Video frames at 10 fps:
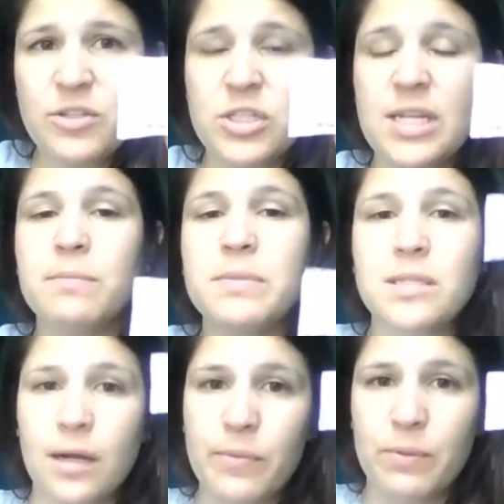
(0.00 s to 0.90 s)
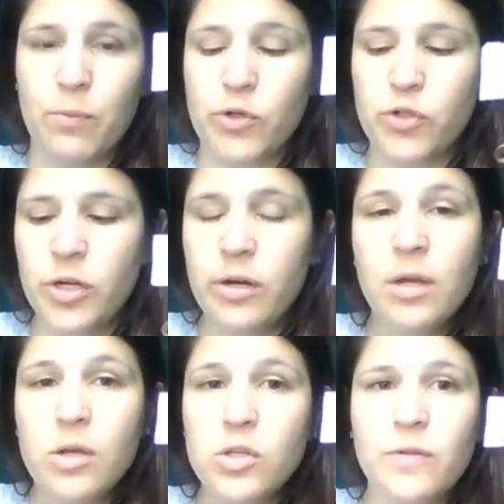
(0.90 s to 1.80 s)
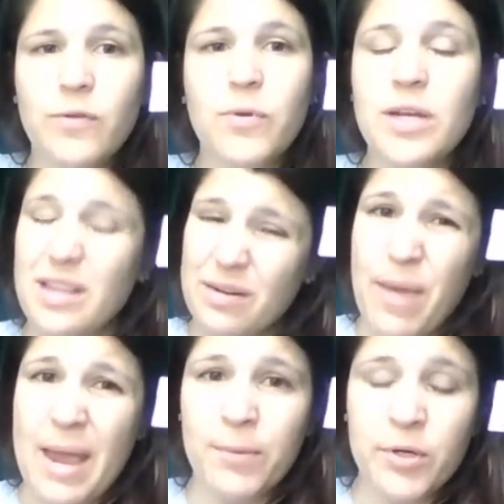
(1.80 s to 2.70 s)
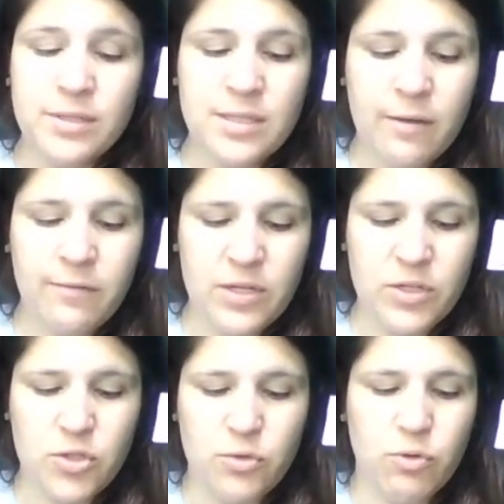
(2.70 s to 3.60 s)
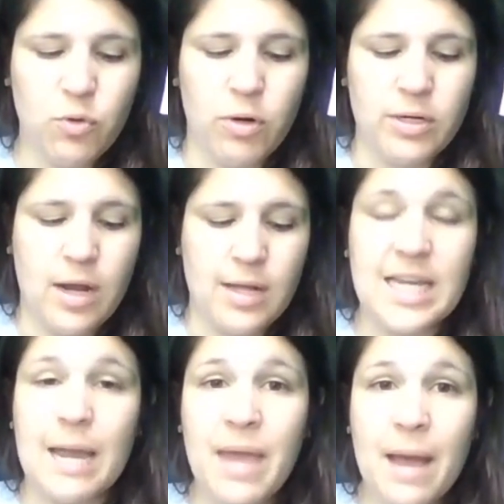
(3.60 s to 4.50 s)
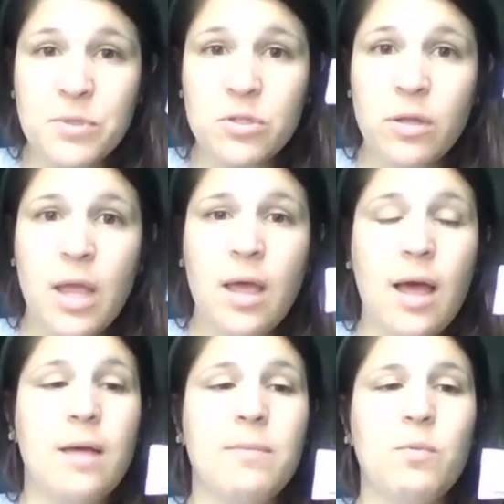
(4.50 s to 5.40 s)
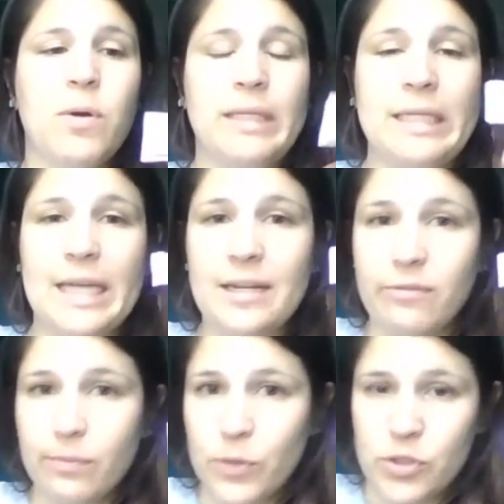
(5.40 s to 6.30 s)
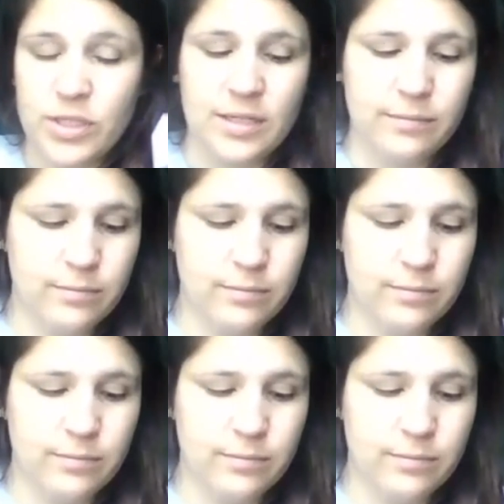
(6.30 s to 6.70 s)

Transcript: It just helps suck up the moisture. So if you're putting a lot of paper and stuff into your time capsule, it won't get kind of mushy in.